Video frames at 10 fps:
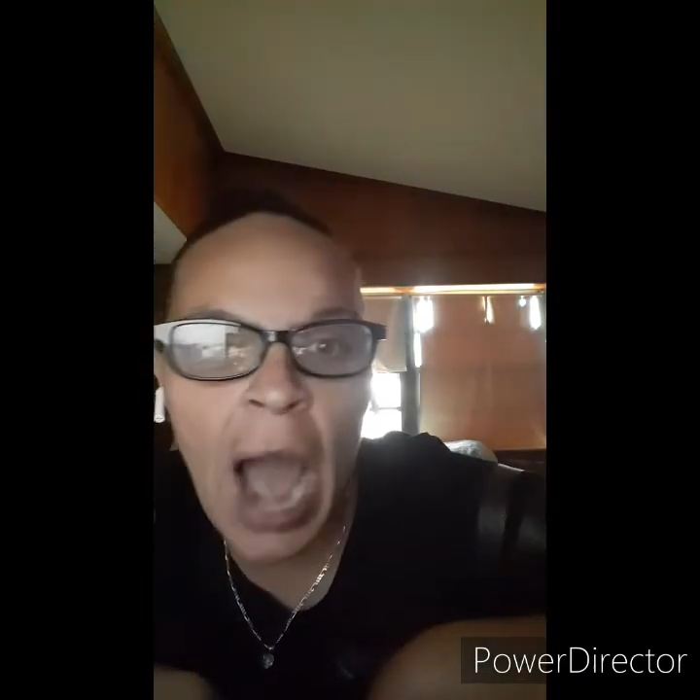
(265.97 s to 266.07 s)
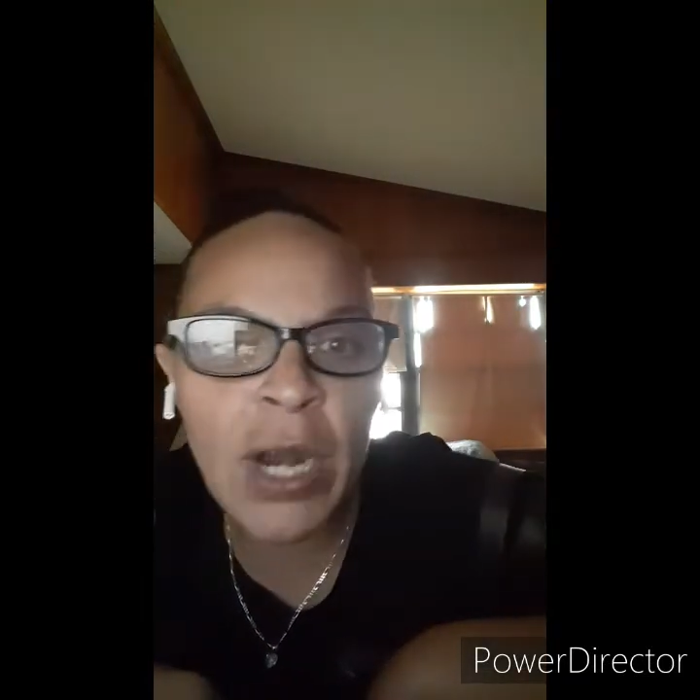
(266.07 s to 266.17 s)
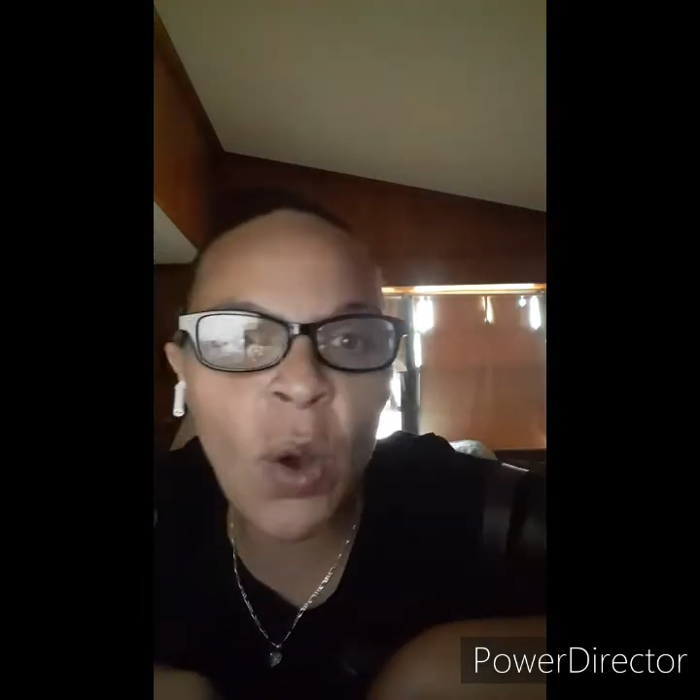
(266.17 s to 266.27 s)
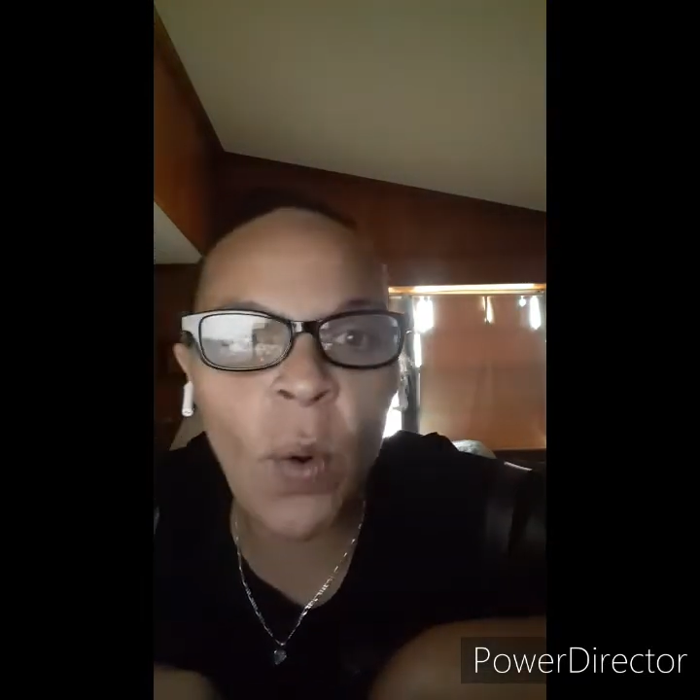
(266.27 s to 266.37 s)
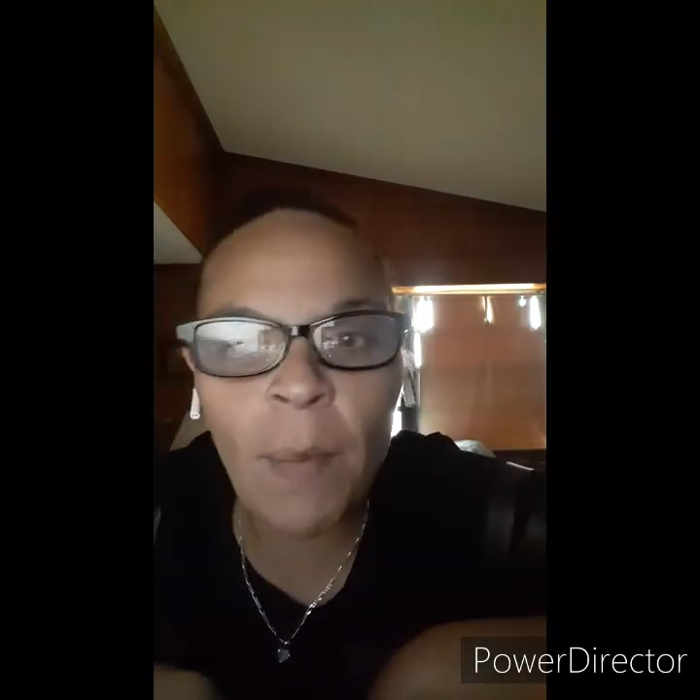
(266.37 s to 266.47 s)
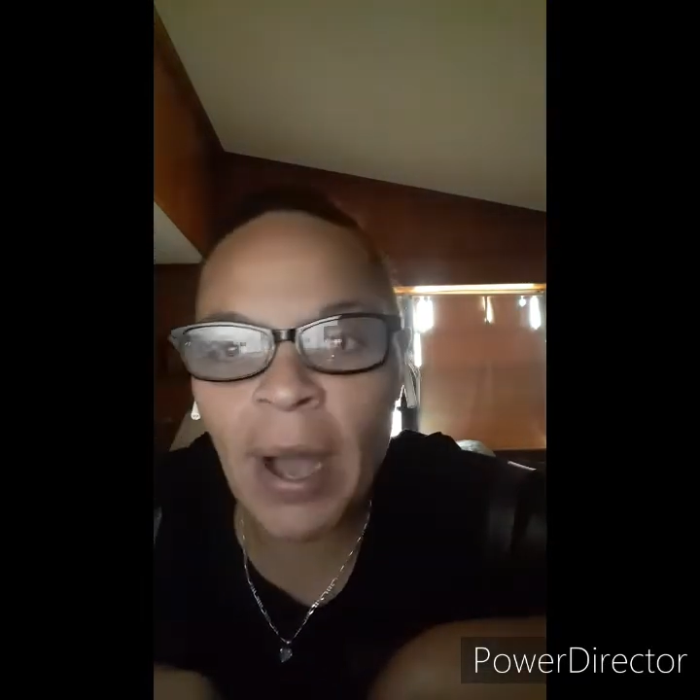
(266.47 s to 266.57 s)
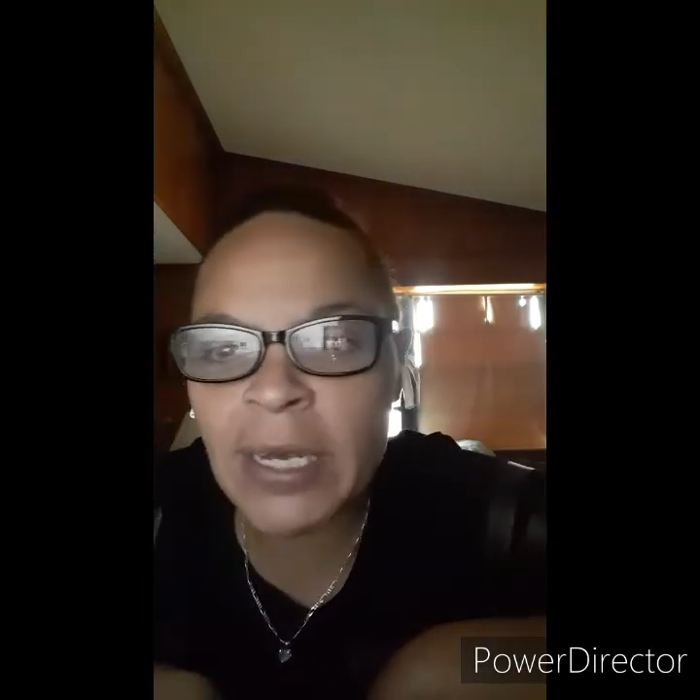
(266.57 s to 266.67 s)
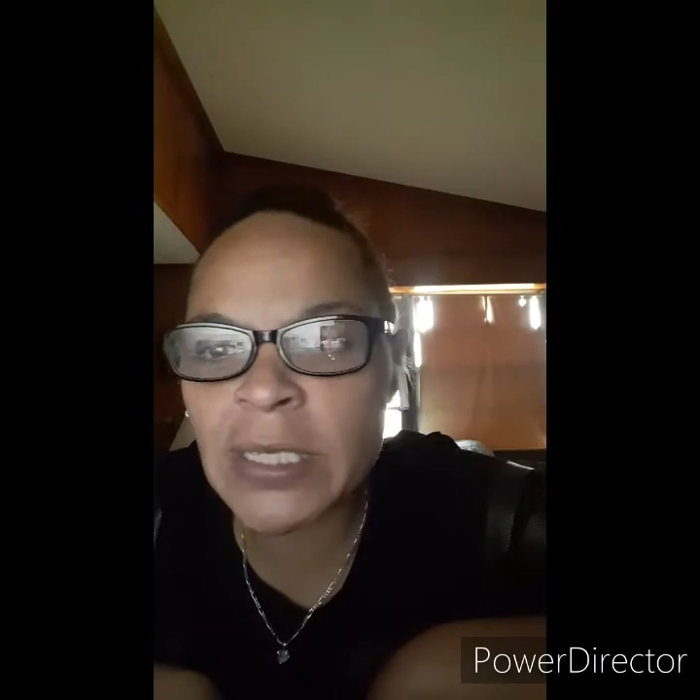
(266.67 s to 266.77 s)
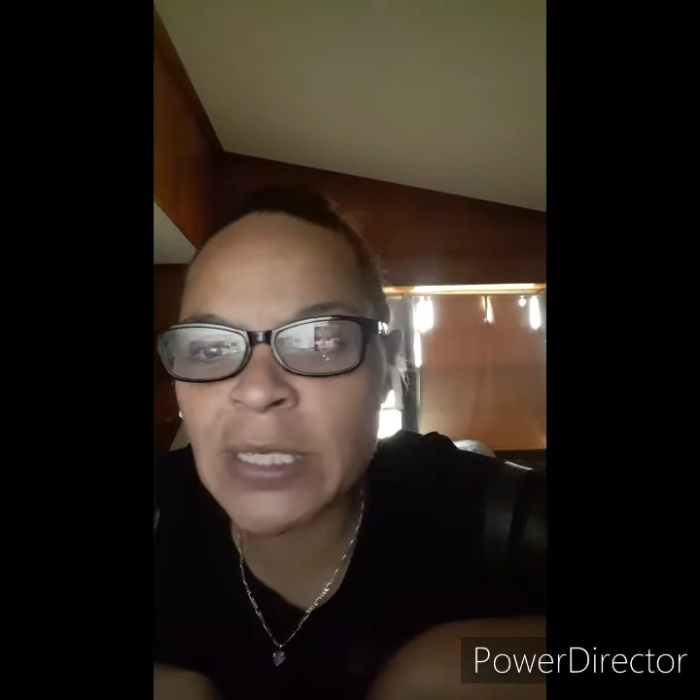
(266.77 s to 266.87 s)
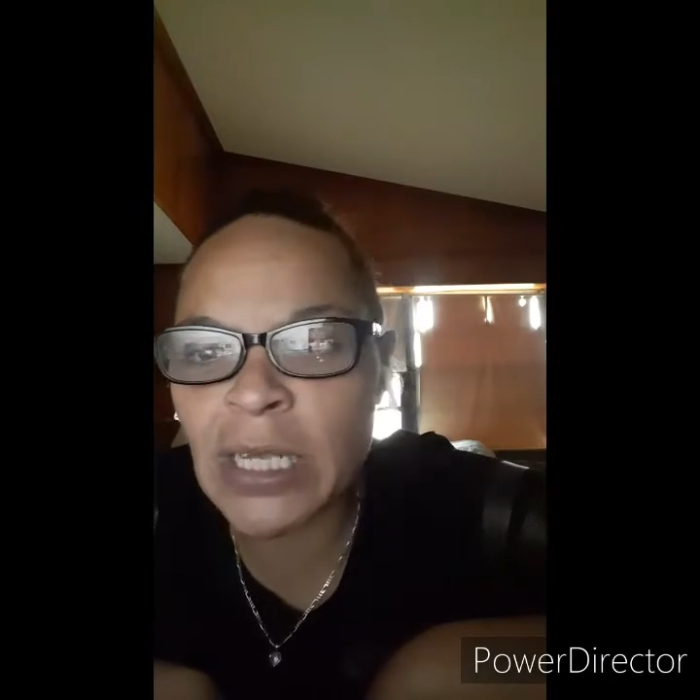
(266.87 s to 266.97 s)
I know what my
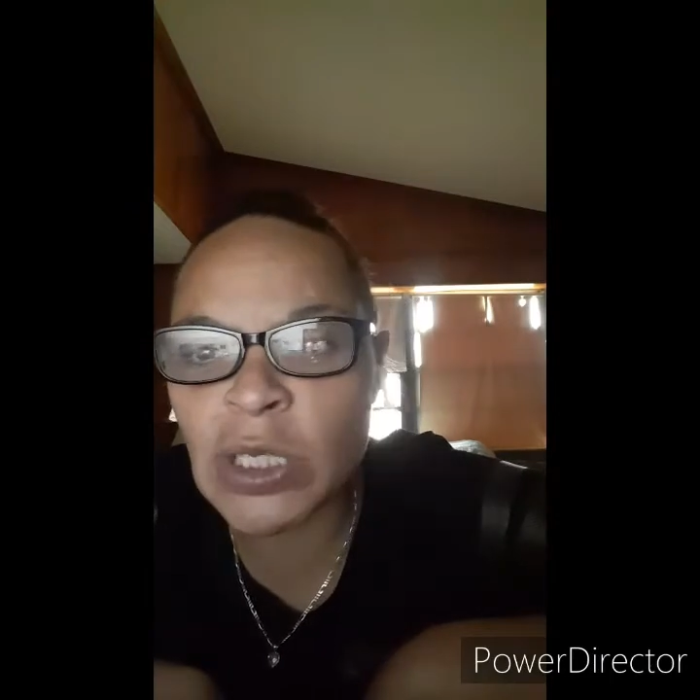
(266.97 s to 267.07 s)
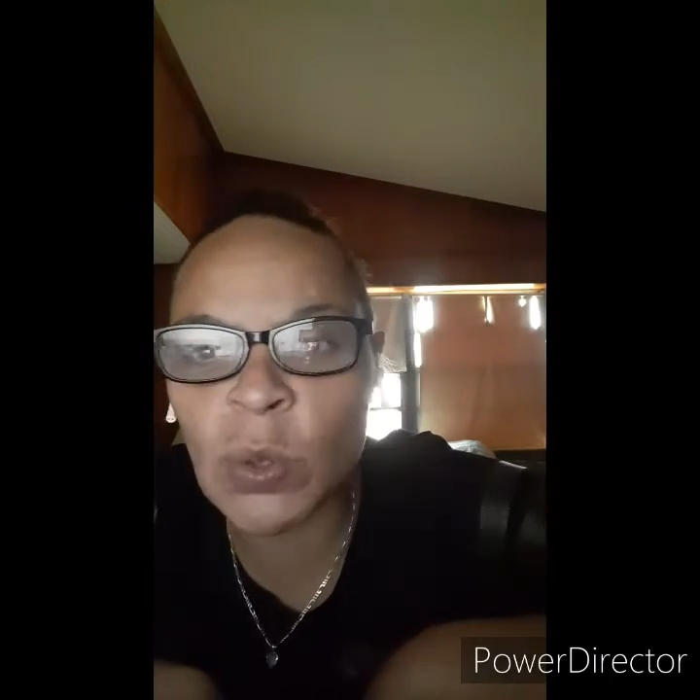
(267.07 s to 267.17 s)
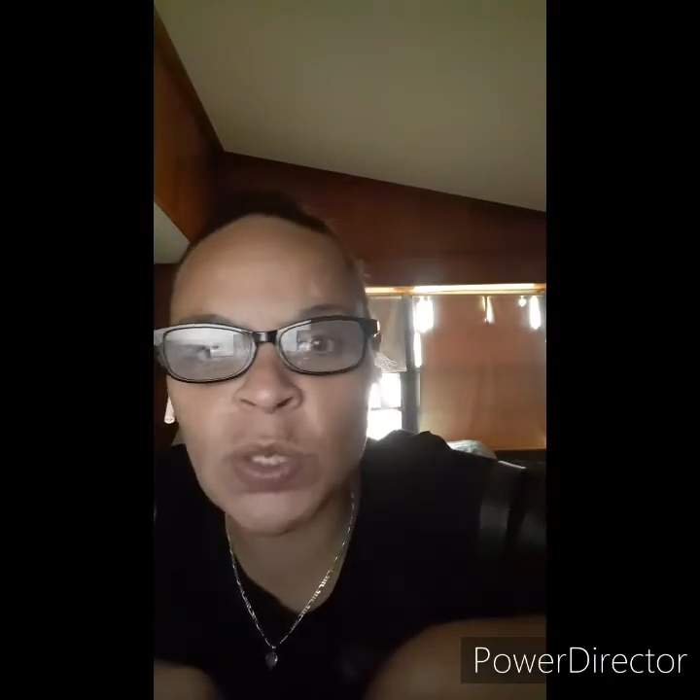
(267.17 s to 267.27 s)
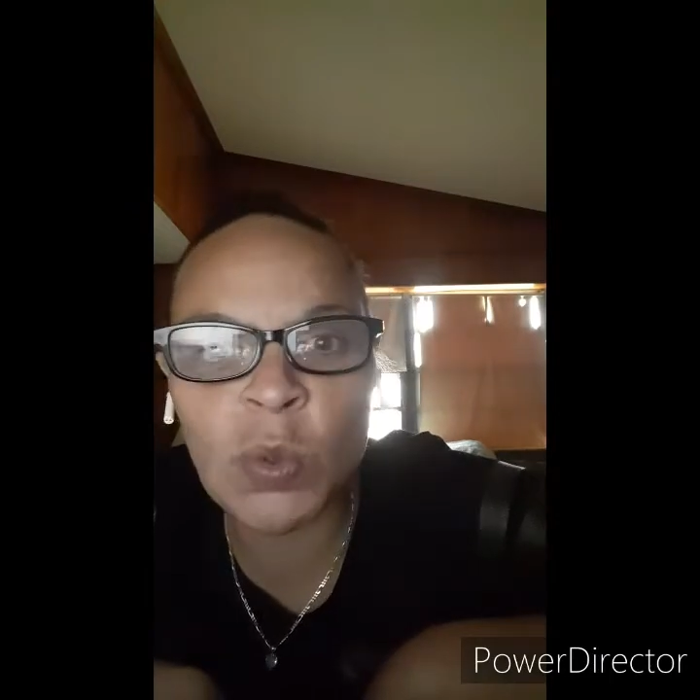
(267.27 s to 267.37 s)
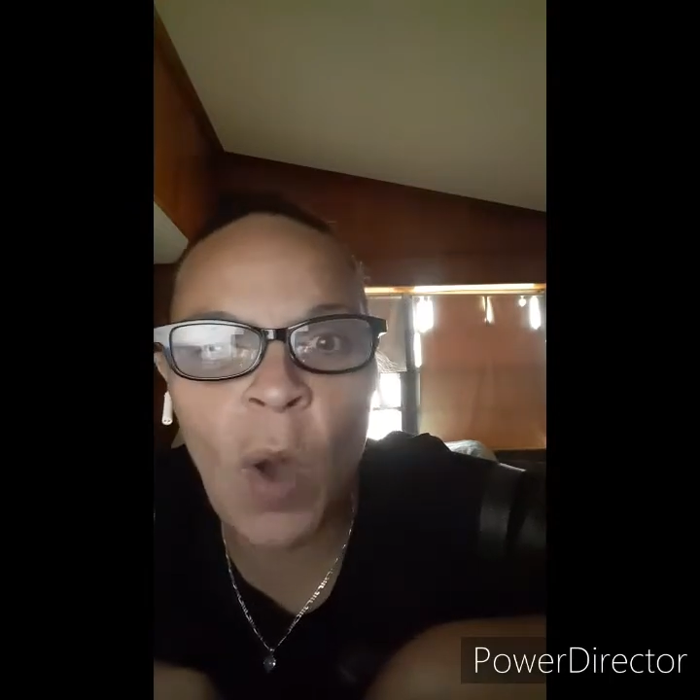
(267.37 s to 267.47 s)
constituents